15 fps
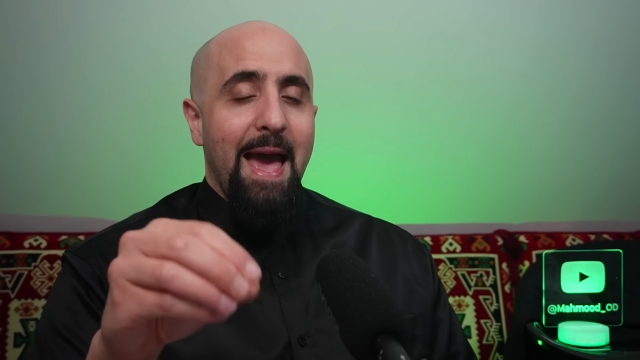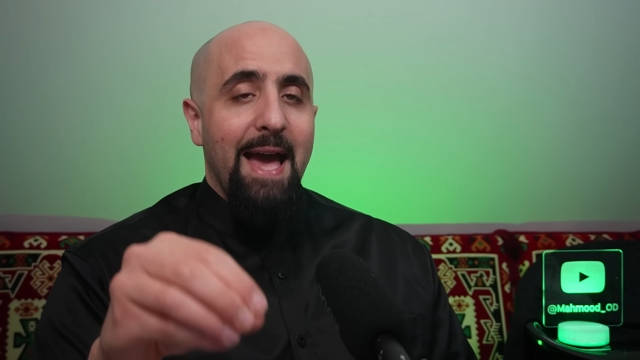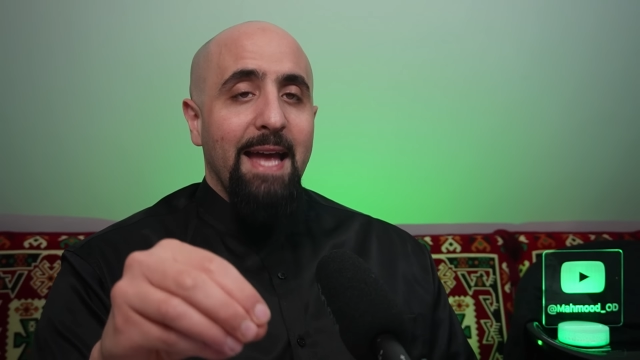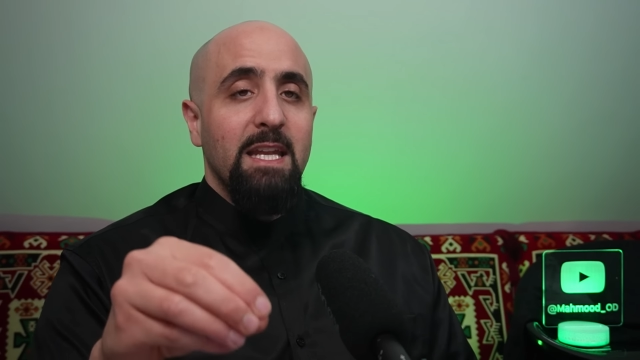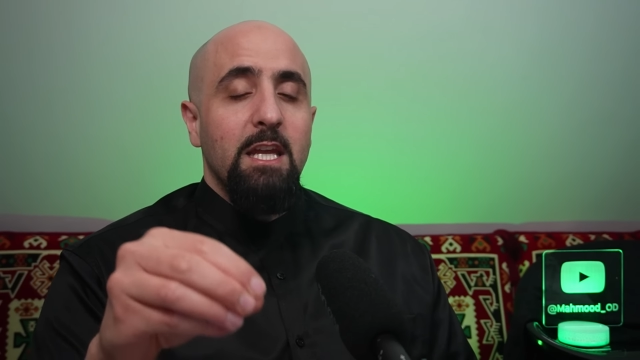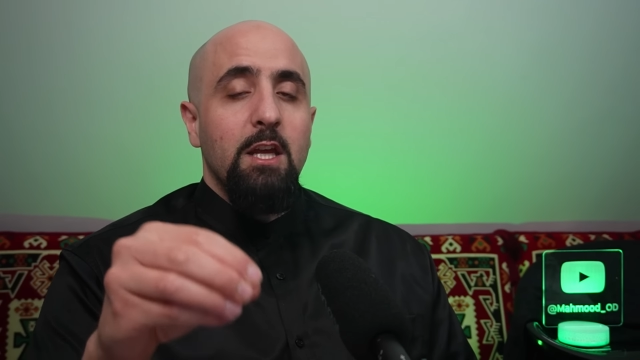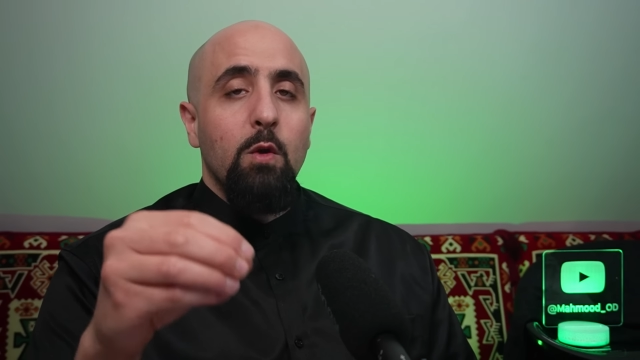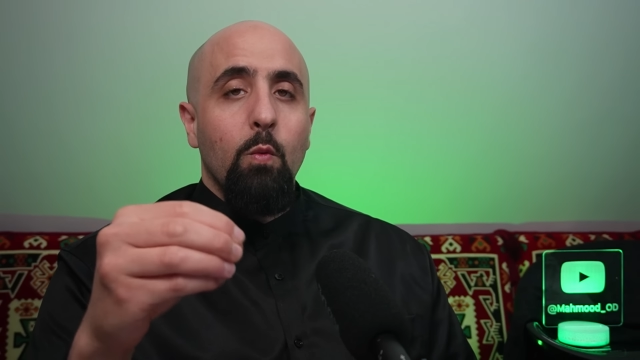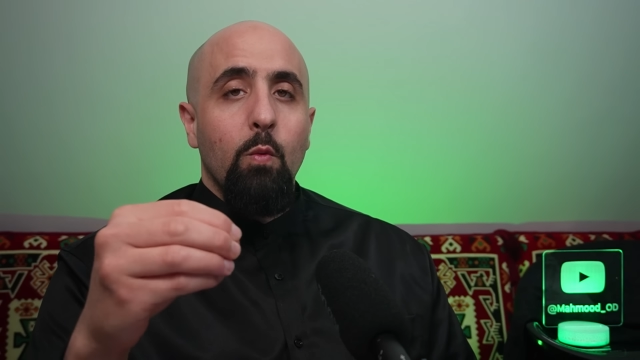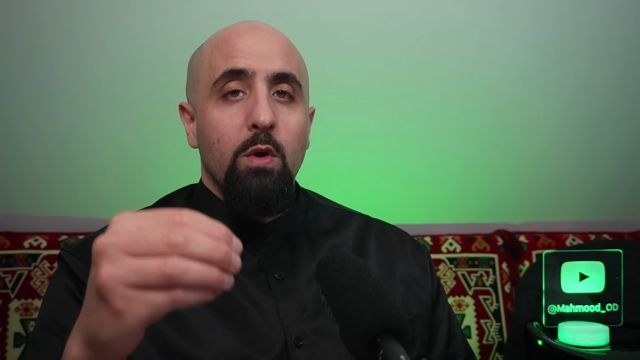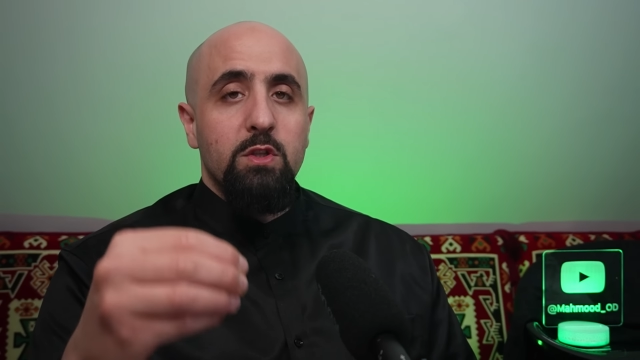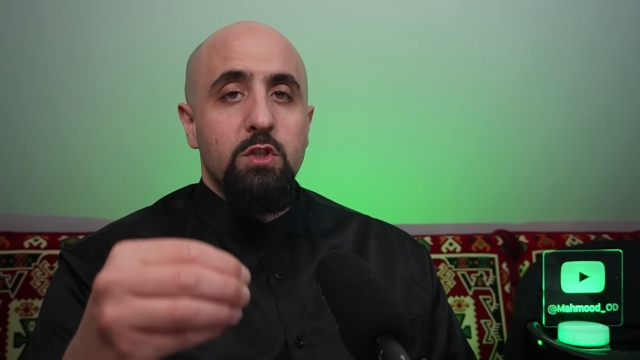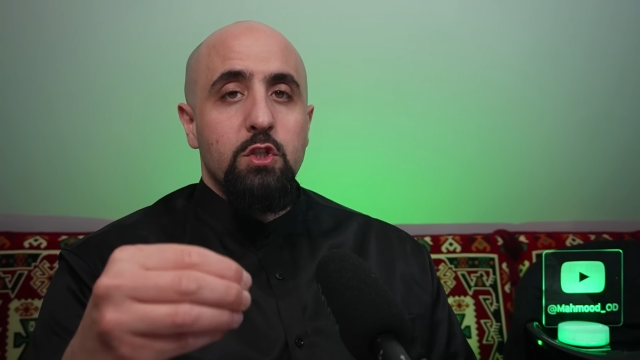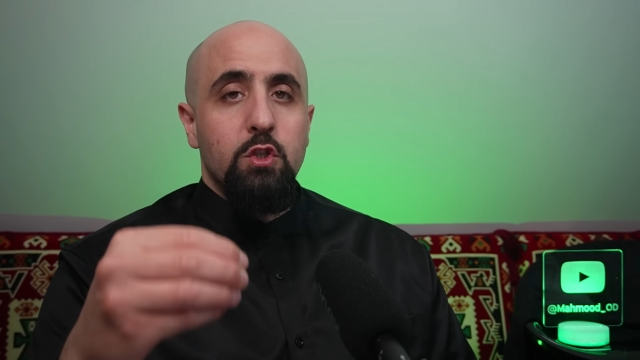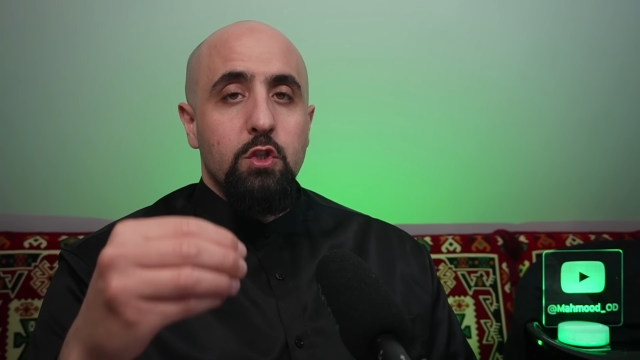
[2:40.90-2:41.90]
and he
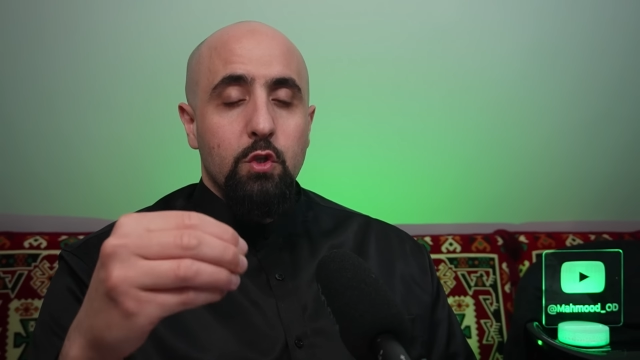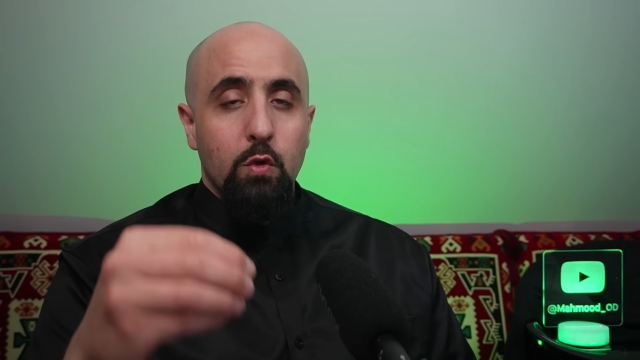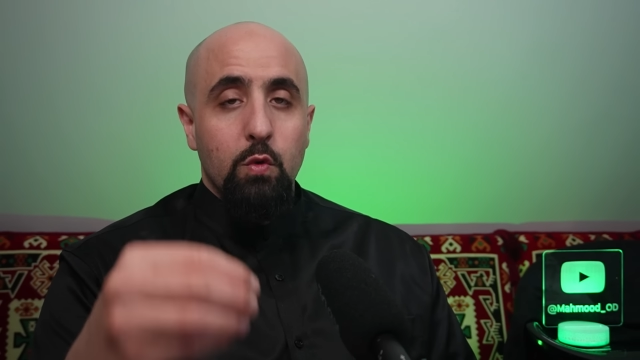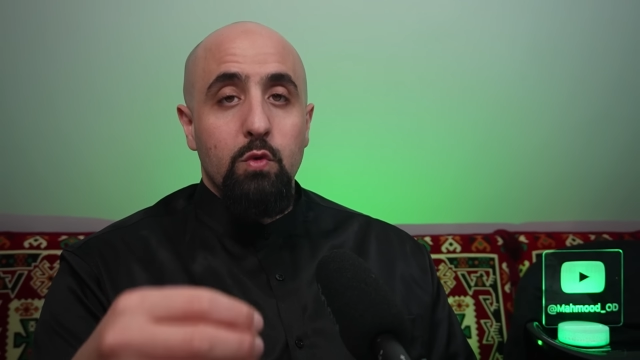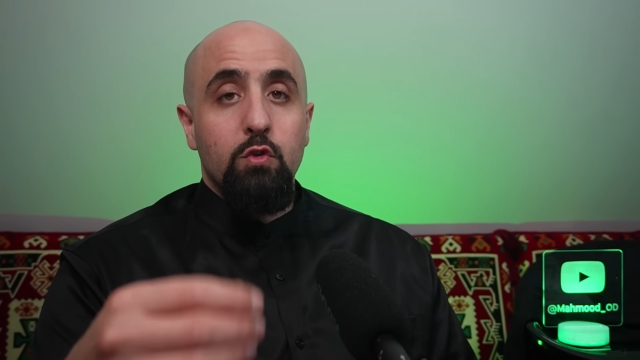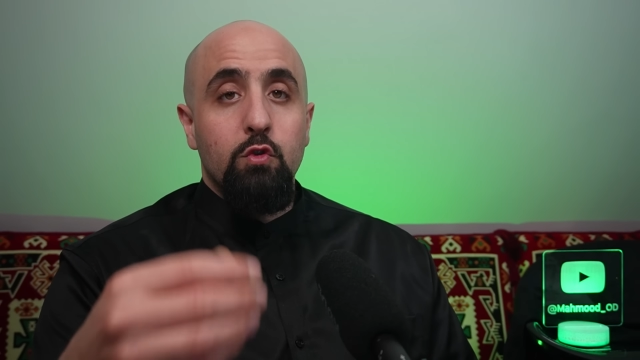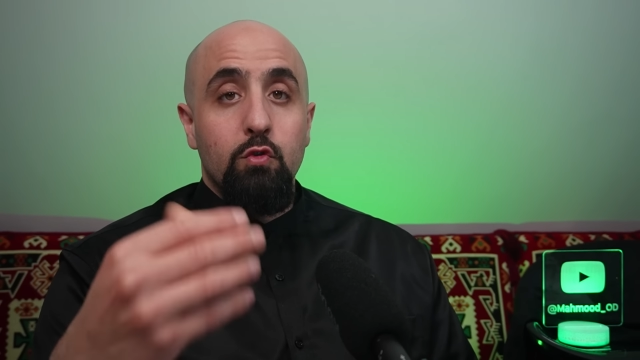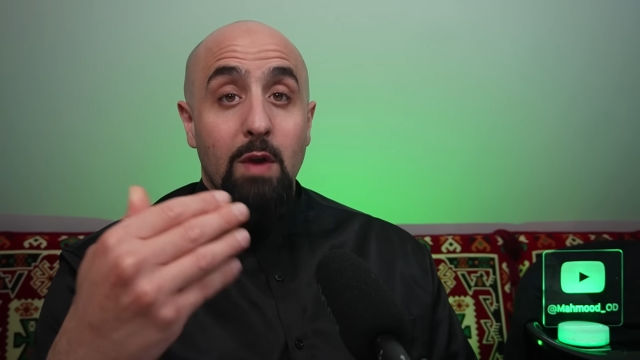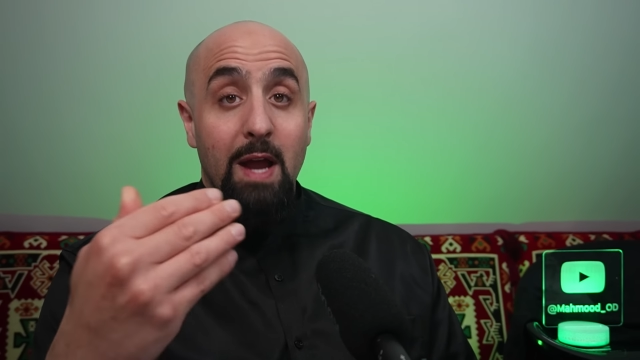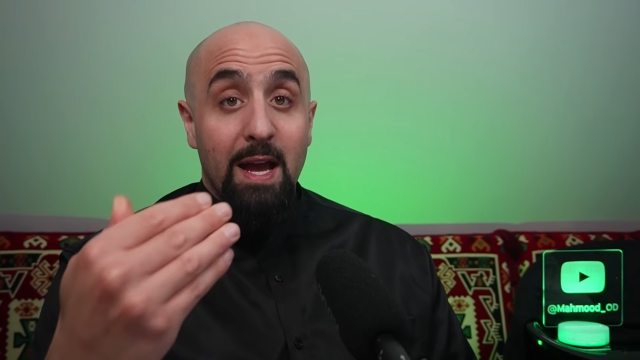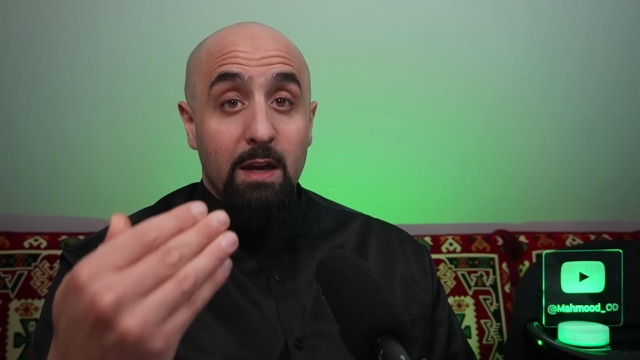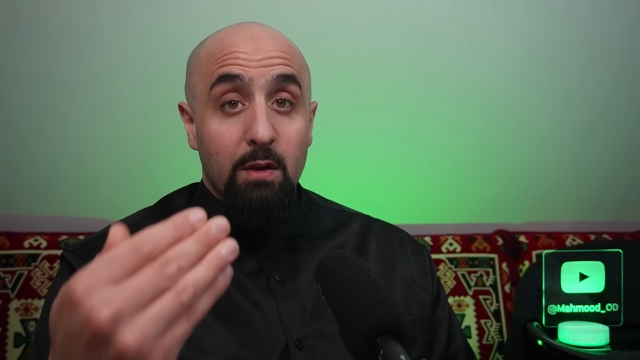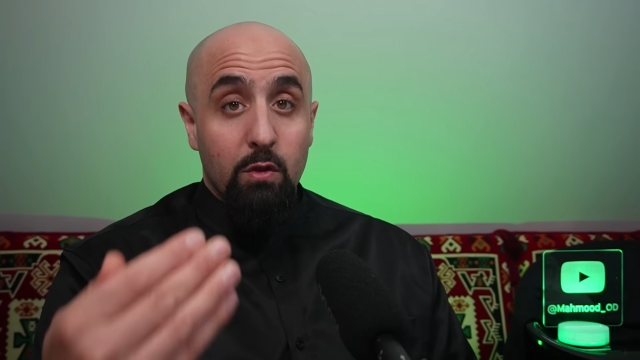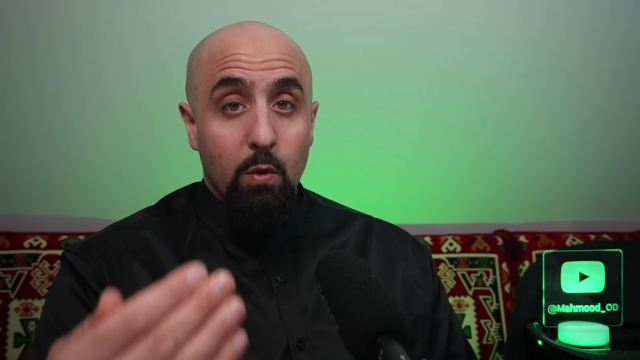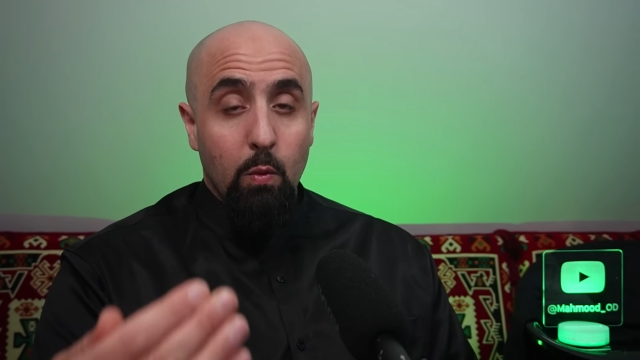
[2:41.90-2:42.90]
wants to
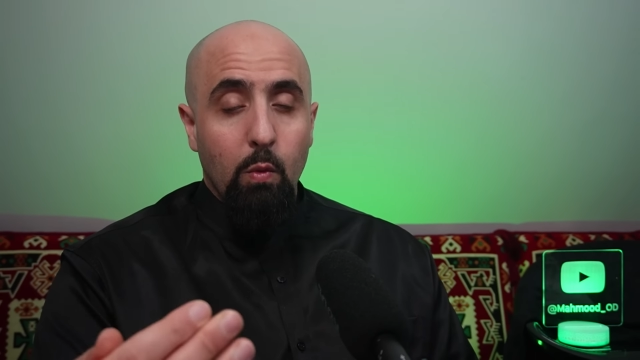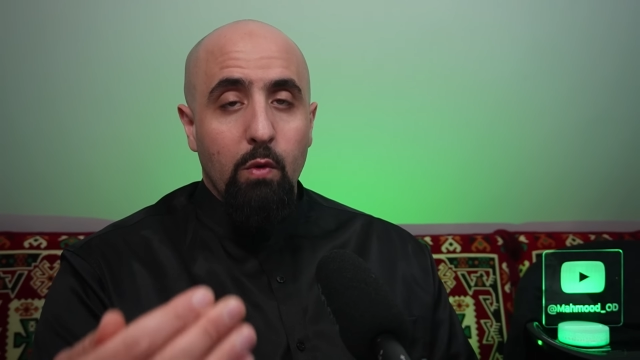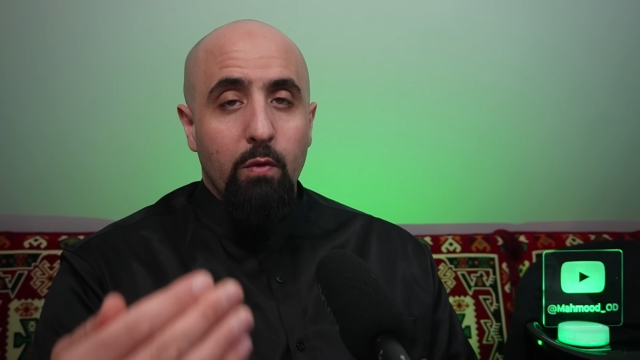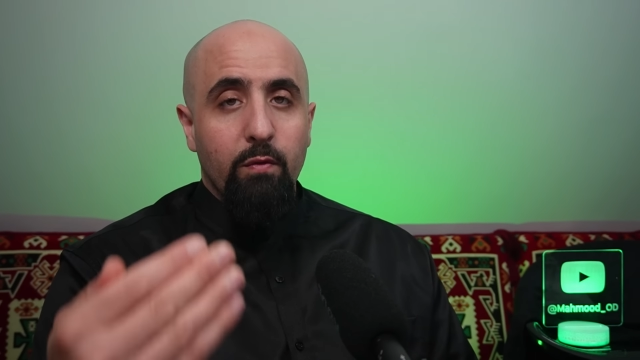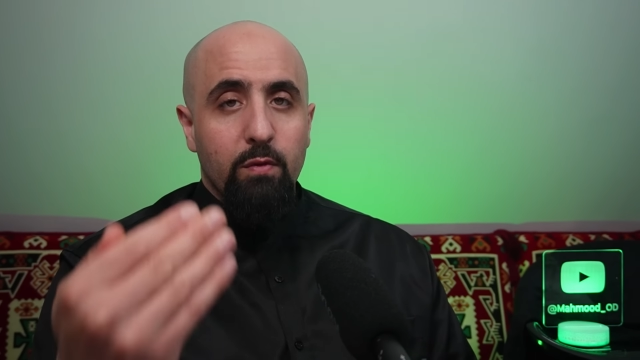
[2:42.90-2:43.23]
drag the war